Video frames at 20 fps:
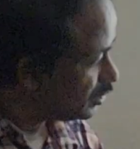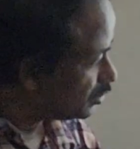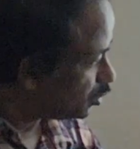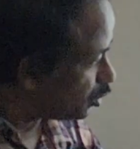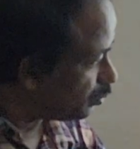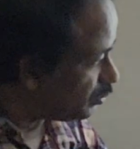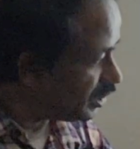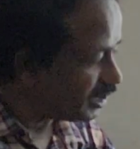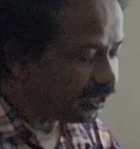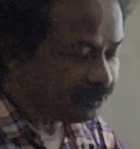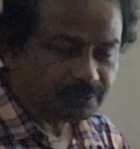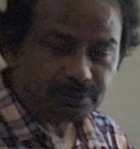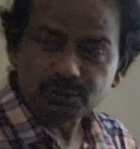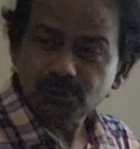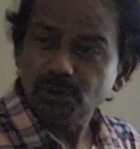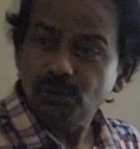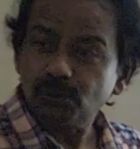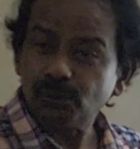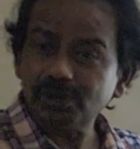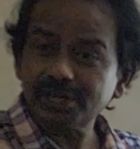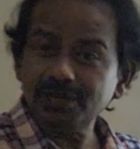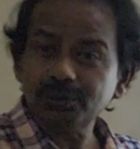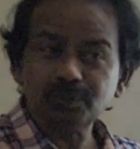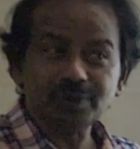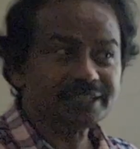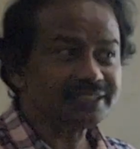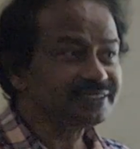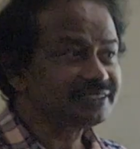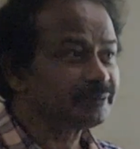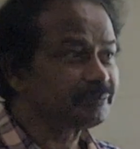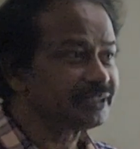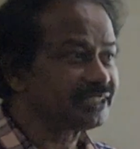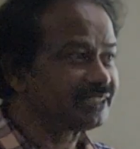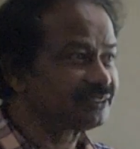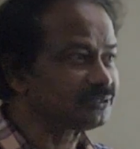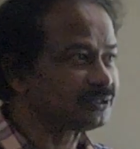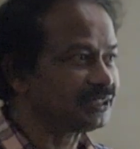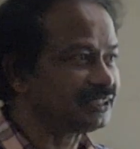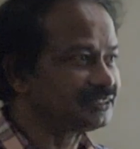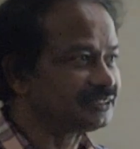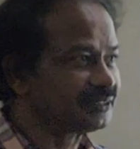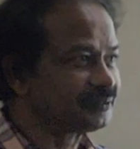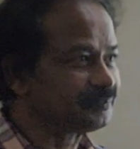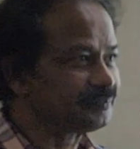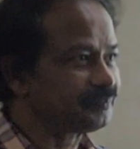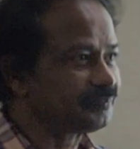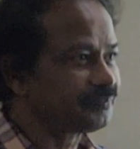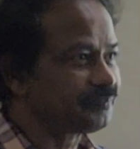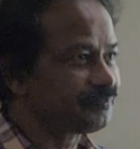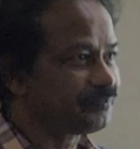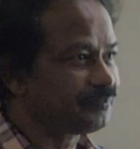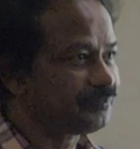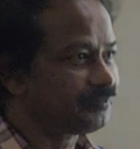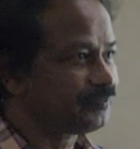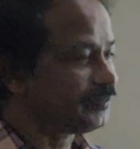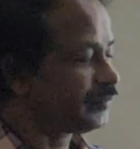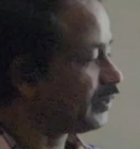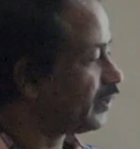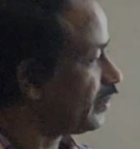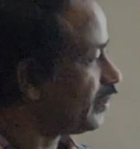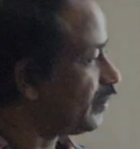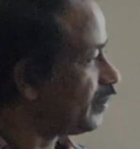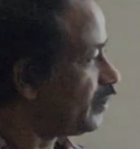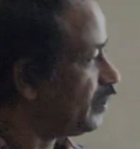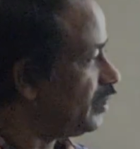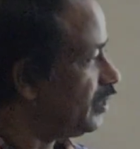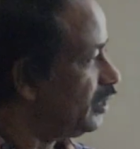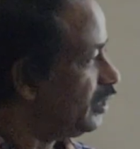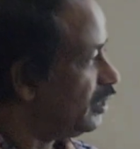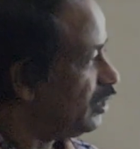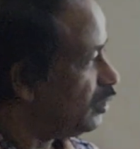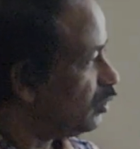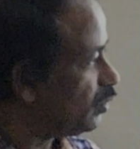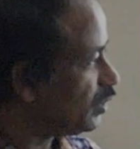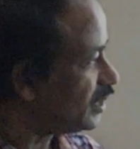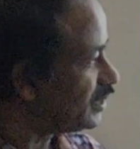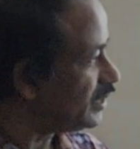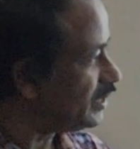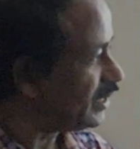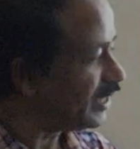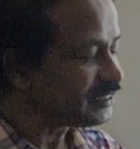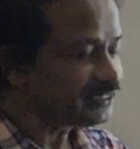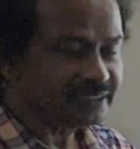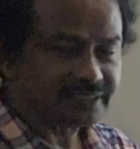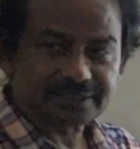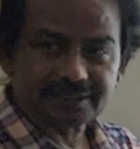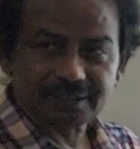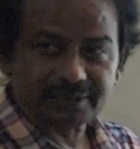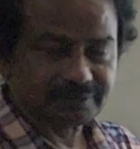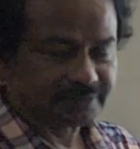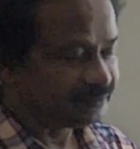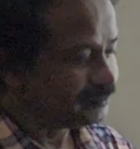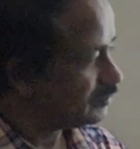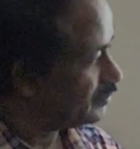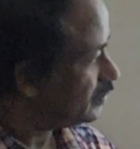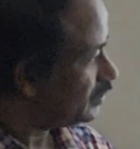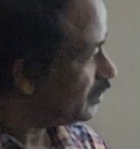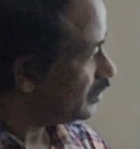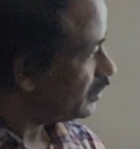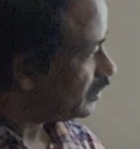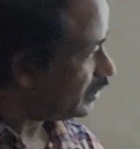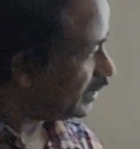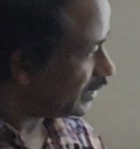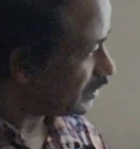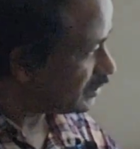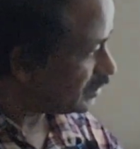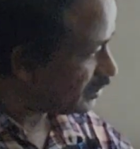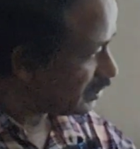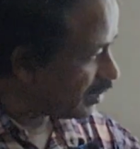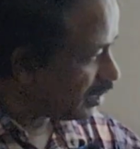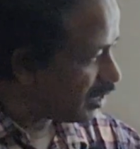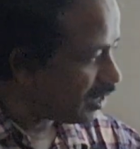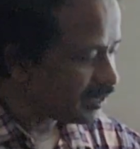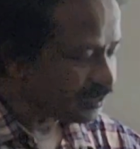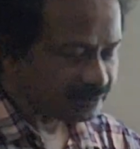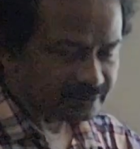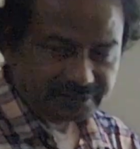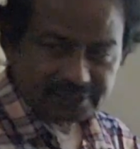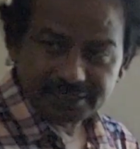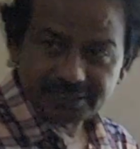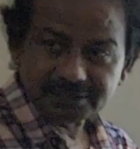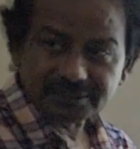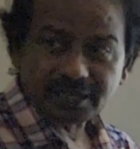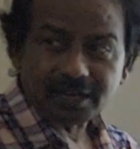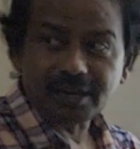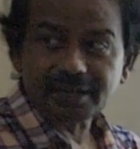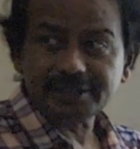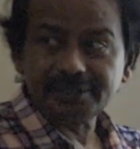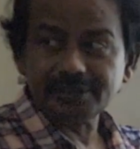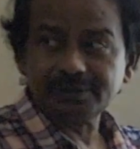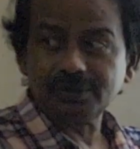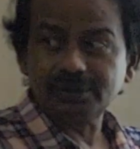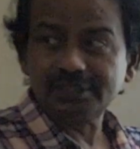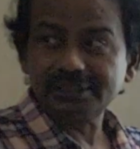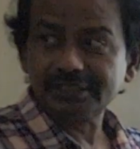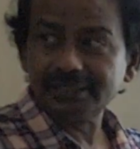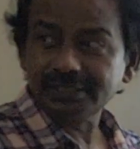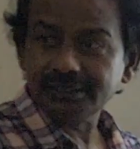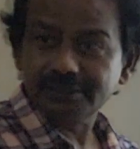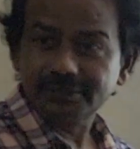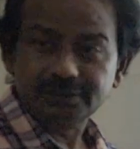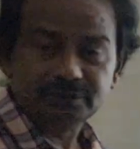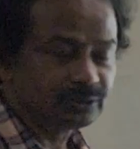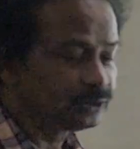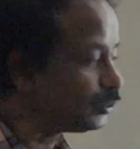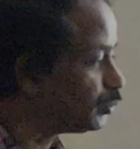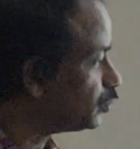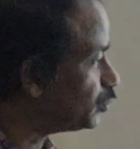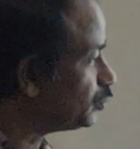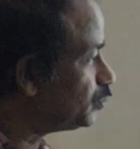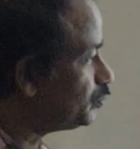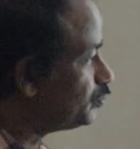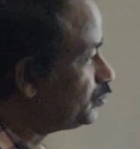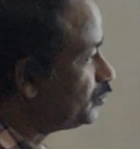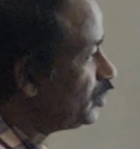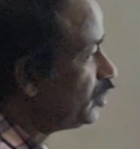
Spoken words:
So we have only one symmetric solution. Look at the next curve. Next R, that is R equal to 2.